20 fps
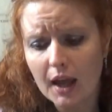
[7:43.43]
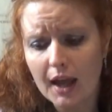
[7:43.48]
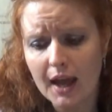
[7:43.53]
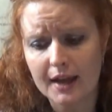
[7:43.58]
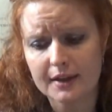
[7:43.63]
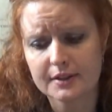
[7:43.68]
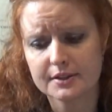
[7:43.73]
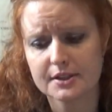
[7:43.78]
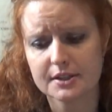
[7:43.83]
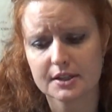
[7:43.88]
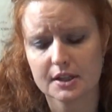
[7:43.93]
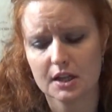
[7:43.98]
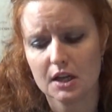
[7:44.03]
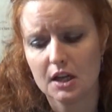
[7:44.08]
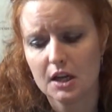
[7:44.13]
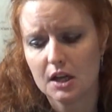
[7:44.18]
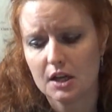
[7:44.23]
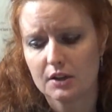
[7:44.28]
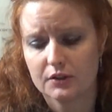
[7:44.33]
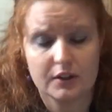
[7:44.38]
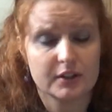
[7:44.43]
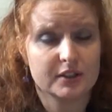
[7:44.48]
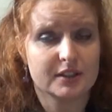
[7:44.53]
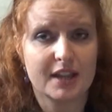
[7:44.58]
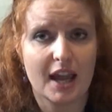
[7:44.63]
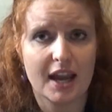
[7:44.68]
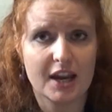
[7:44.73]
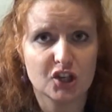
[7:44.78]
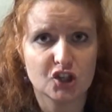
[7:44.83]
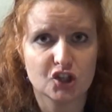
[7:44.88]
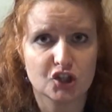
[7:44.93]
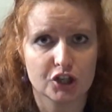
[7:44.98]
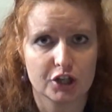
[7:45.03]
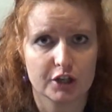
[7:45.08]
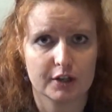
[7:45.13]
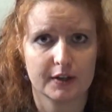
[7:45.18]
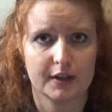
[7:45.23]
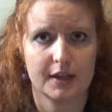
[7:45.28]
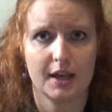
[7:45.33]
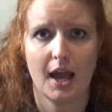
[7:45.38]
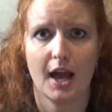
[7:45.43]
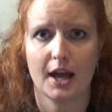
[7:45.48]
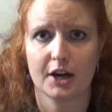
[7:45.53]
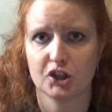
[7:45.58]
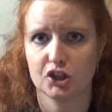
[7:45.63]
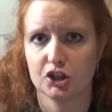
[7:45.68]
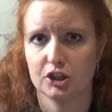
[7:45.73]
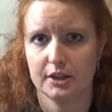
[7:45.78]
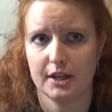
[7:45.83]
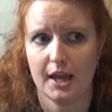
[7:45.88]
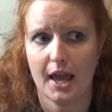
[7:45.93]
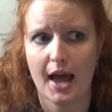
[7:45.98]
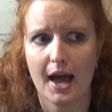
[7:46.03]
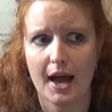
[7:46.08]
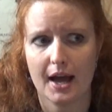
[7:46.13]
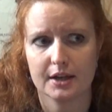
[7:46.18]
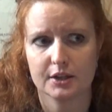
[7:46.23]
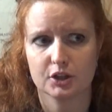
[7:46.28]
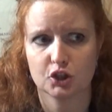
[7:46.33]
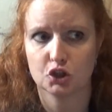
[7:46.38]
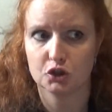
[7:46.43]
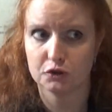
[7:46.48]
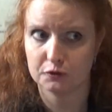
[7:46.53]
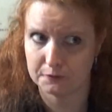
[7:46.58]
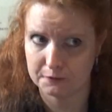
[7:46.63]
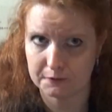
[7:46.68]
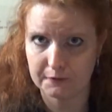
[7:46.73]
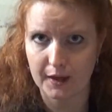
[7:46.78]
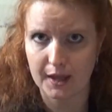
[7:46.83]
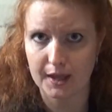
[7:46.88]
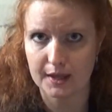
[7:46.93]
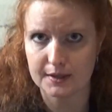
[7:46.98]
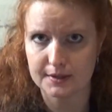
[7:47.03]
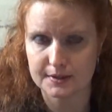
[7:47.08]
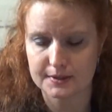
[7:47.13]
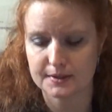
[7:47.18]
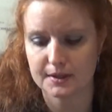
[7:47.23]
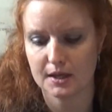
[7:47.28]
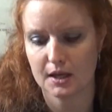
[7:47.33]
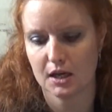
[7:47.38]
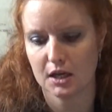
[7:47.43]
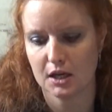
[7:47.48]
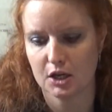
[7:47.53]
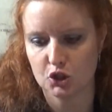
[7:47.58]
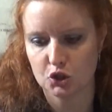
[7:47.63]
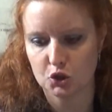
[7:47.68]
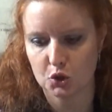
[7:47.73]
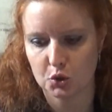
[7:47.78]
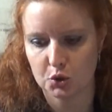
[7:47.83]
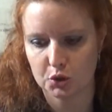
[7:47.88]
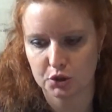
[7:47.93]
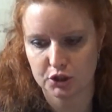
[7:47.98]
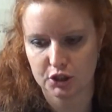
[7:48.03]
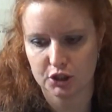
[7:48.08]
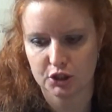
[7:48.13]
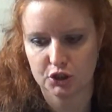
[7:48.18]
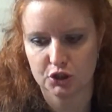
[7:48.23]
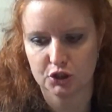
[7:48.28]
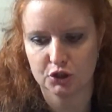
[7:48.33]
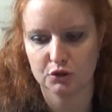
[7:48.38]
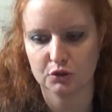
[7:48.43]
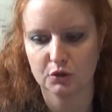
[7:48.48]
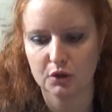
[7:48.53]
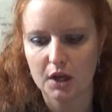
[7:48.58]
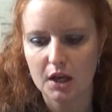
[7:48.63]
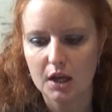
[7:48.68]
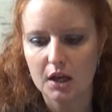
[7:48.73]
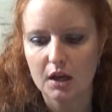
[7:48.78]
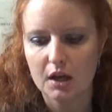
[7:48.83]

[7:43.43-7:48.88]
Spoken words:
and the danger he actually had to face in order to